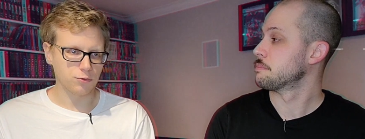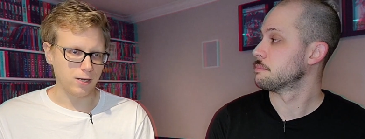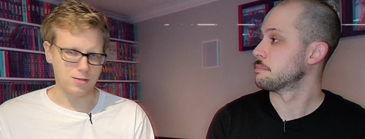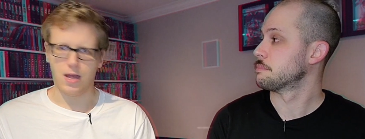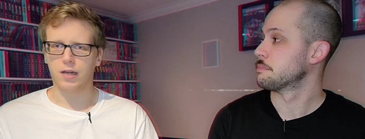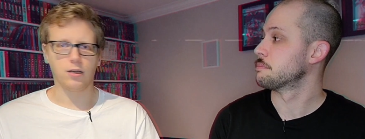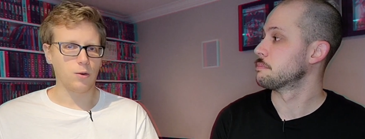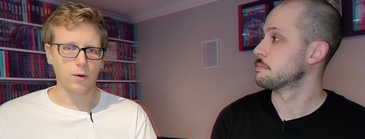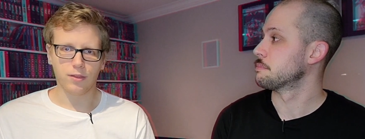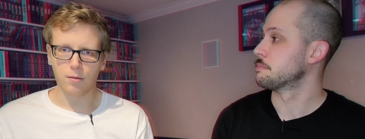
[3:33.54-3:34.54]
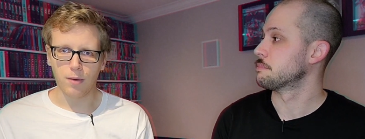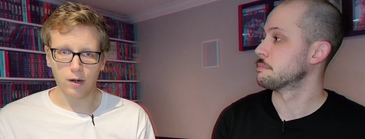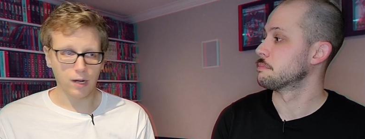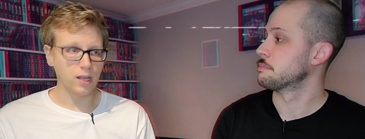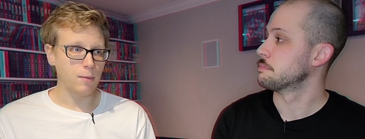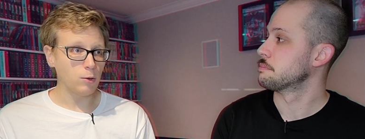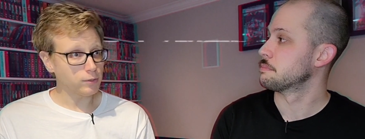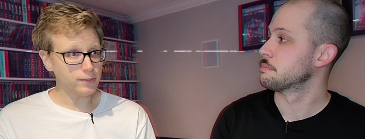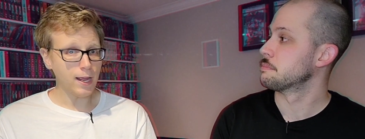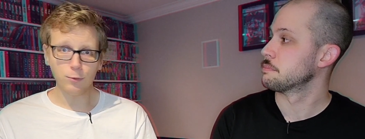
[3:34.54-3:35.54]
Speaker 1: Strange, I didn't know anything about it. And I came out
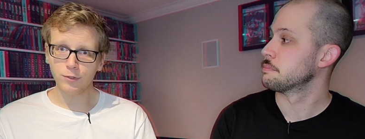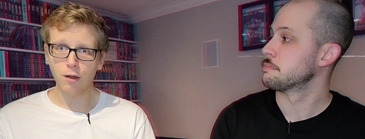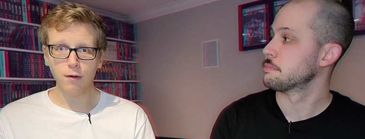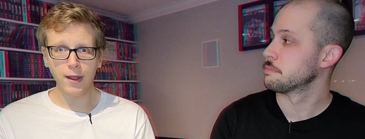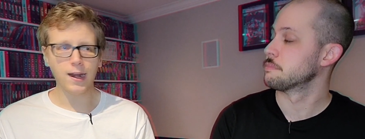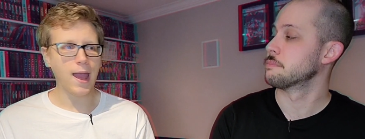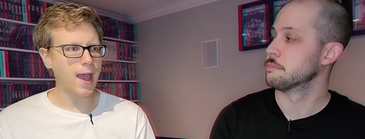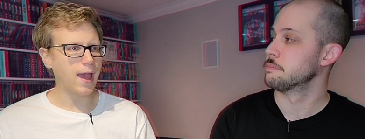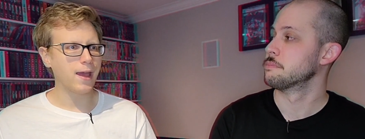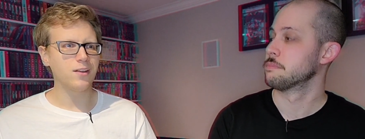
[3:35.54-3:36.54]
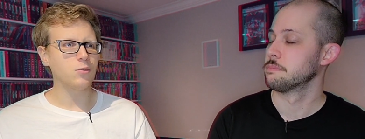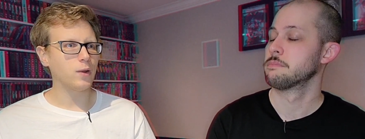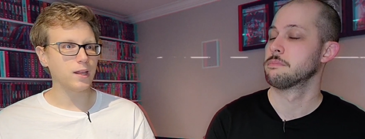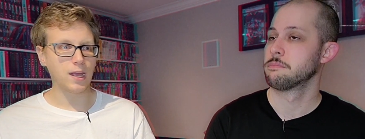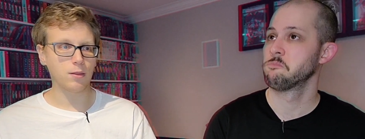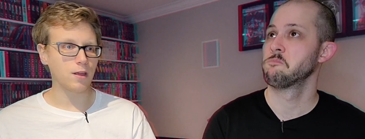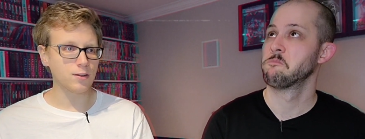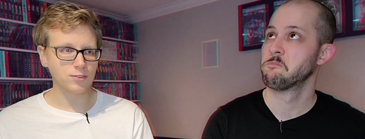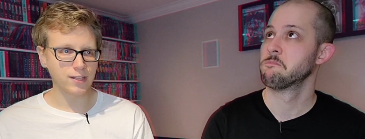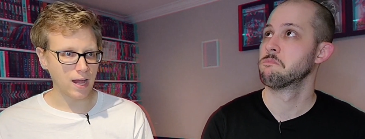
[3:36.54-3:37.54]
like, no, right. Mm. And when it came to the
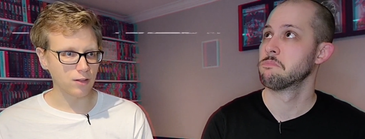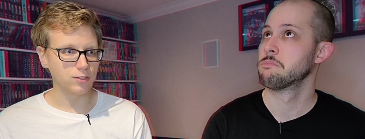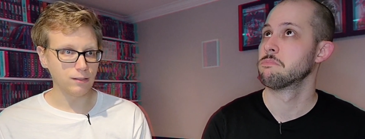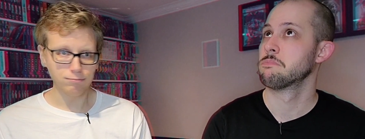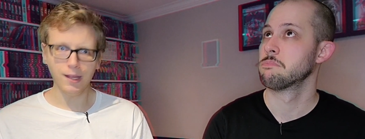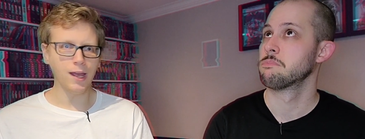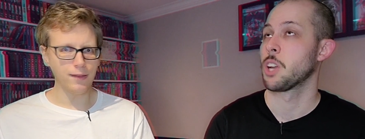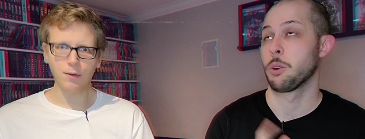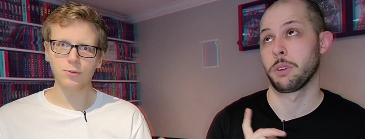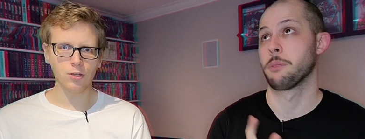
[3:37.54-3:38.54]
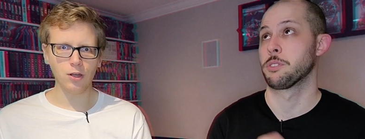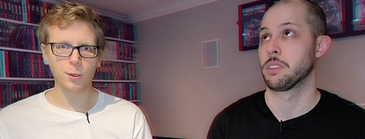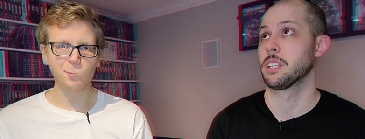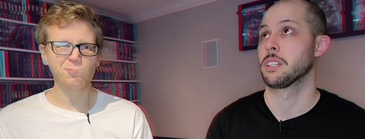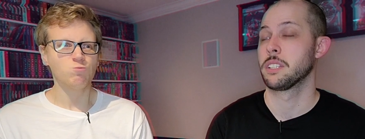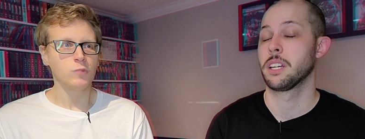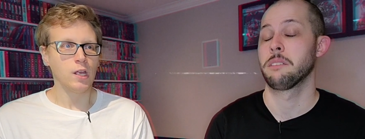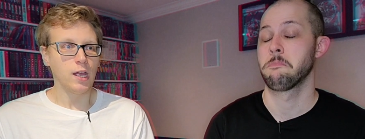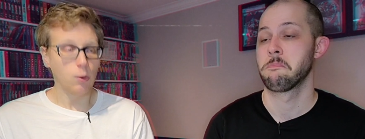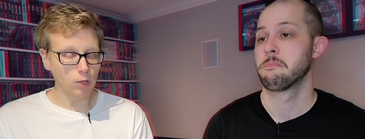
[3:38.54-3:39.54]
Guardians of the Galaxy, yeah, that oh, was that good. was really good. Yeah,
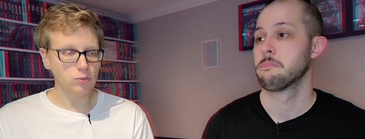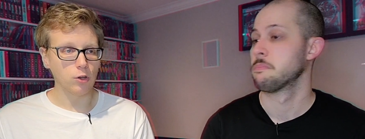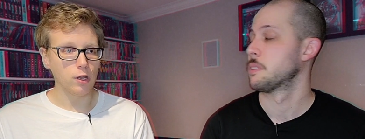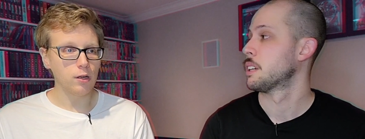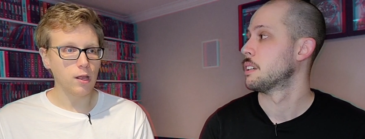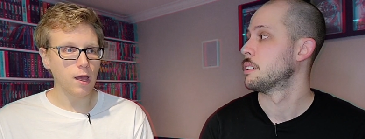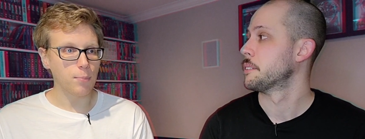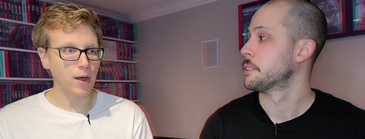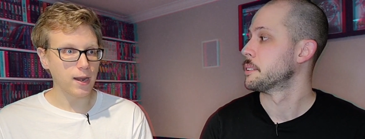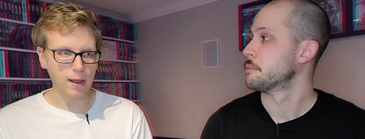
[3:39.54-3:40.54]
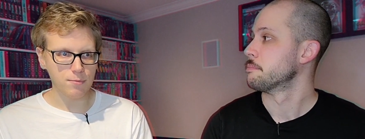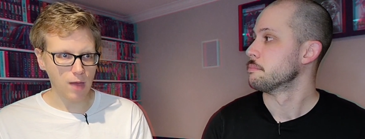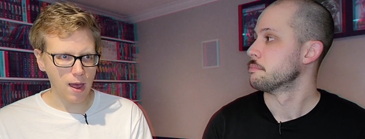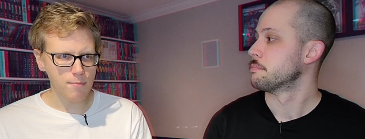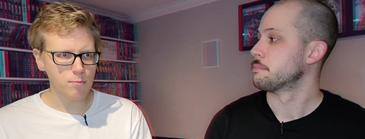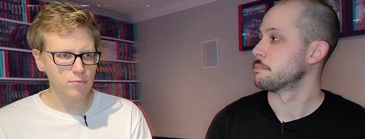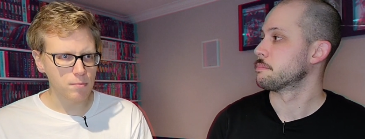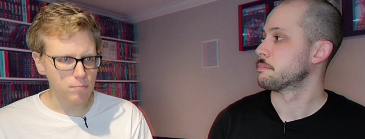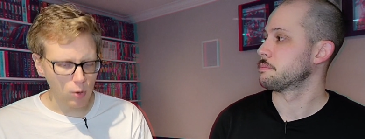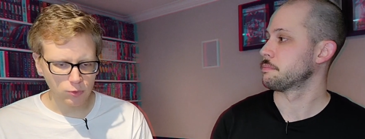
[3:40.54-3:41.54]
it was good. But I'm I'm the
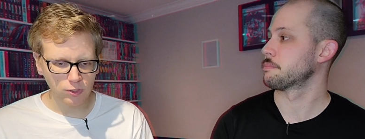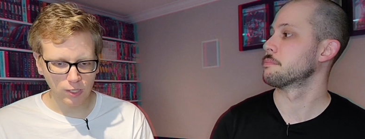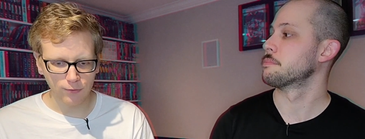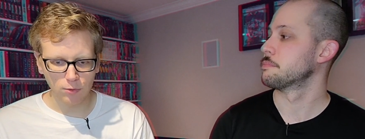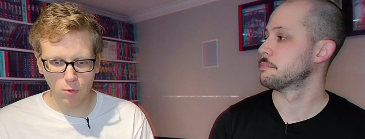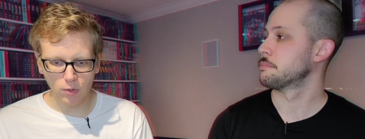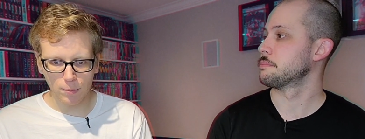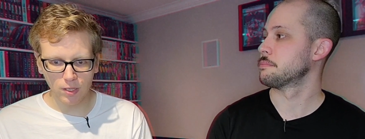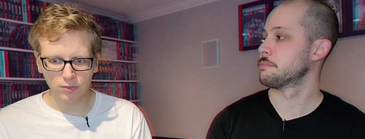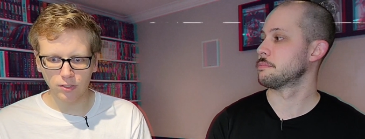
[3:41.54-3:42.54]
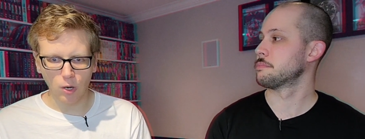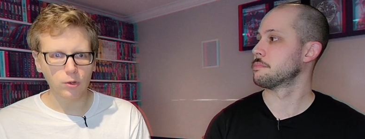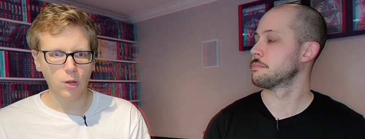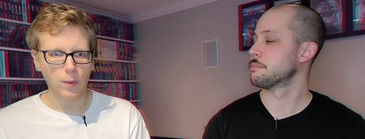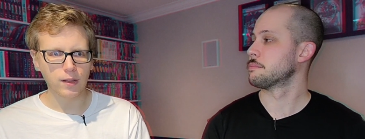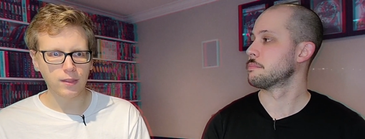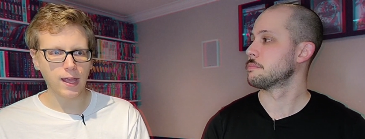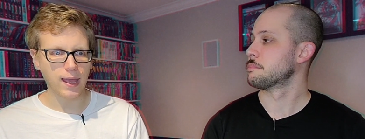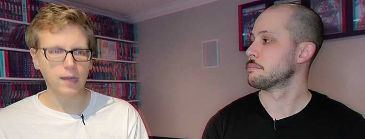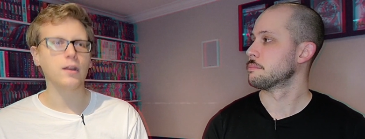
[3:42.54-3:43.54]
most excited for Moon Knight because I don't know anything,
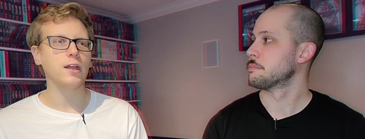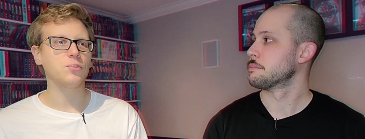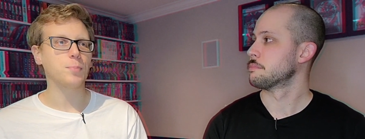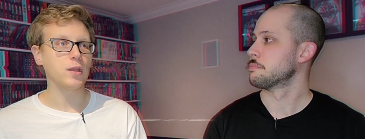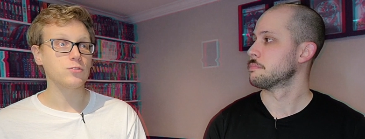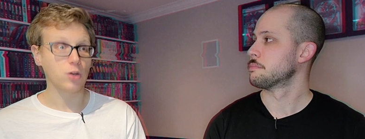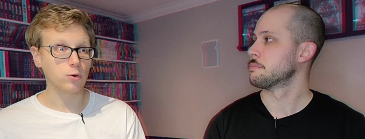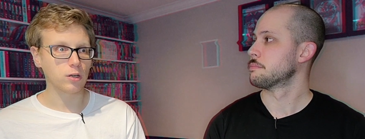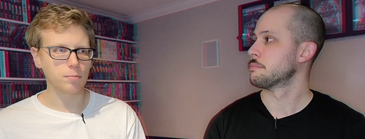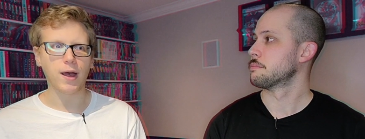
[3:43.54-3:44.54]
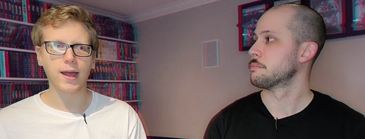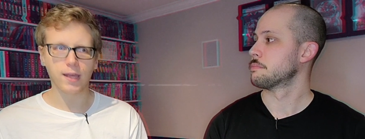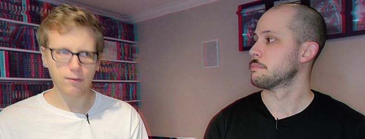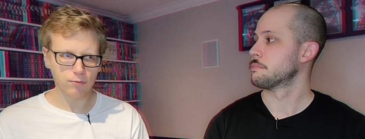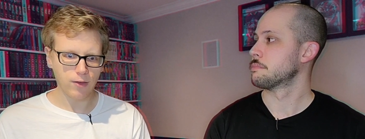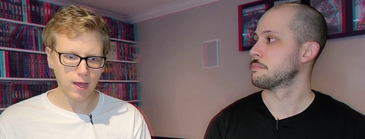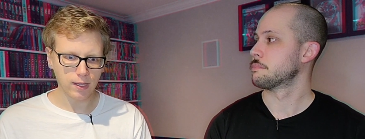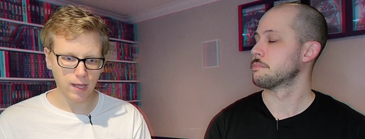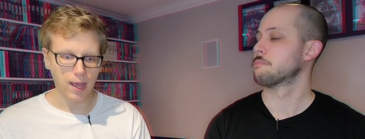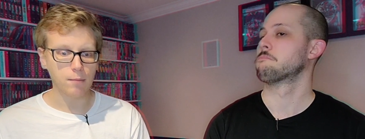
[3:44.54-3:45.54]
and it's been toted by Kevin
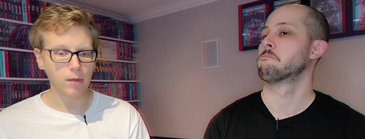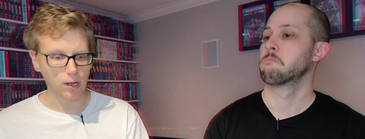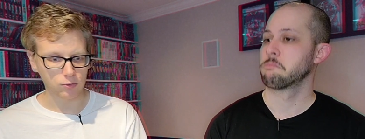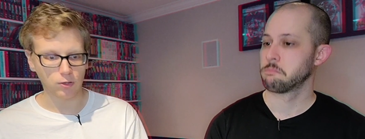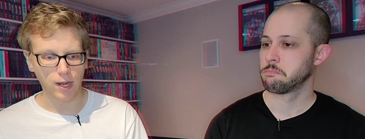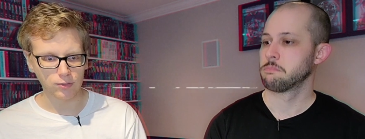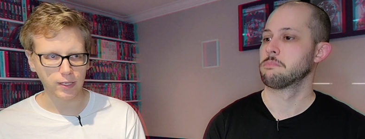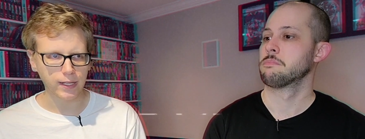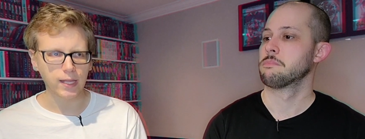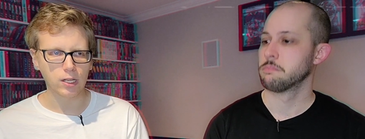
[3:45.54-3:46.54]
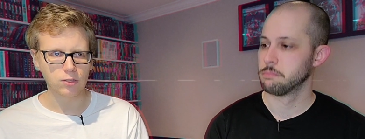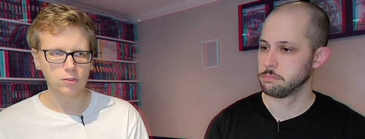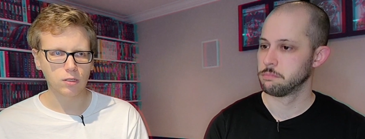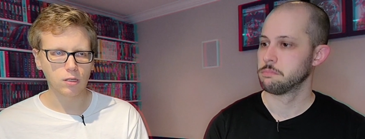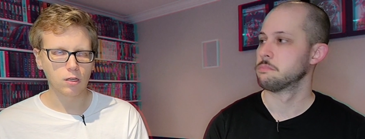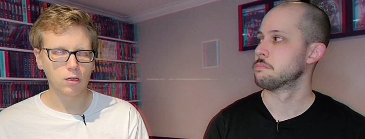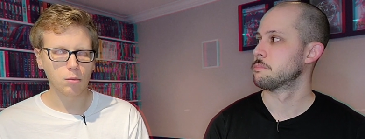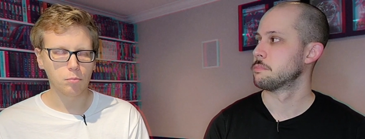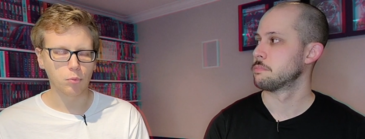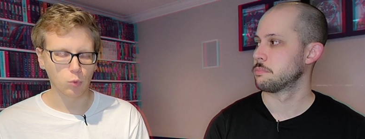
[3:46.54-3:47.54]
Feige and by Oscar Isaac. Like it is
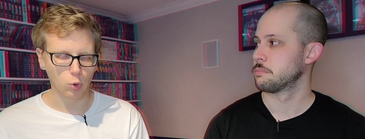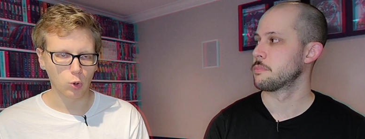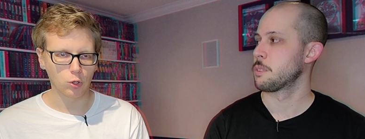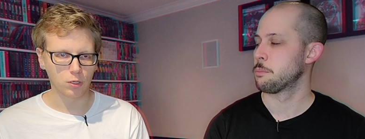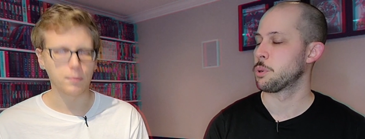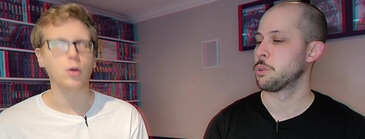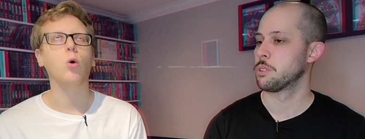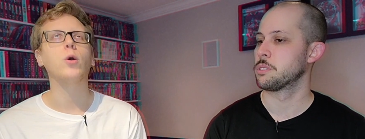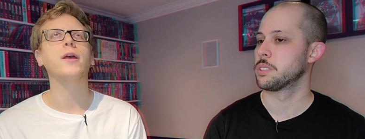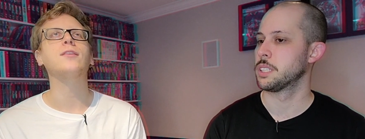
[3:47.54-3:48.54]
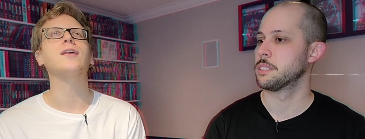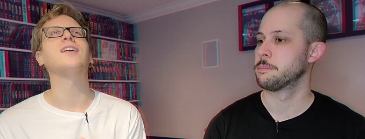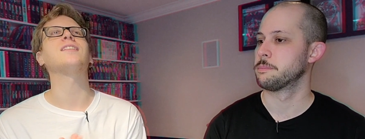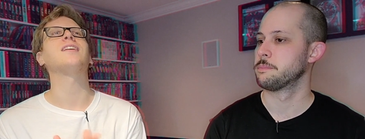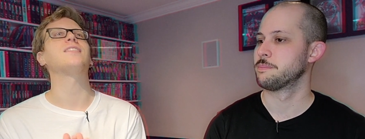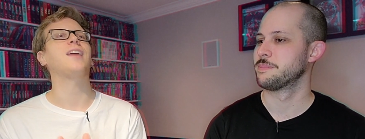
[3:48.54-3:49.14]
brutal. brutal. oh yes, yeah. yes, yes, yes,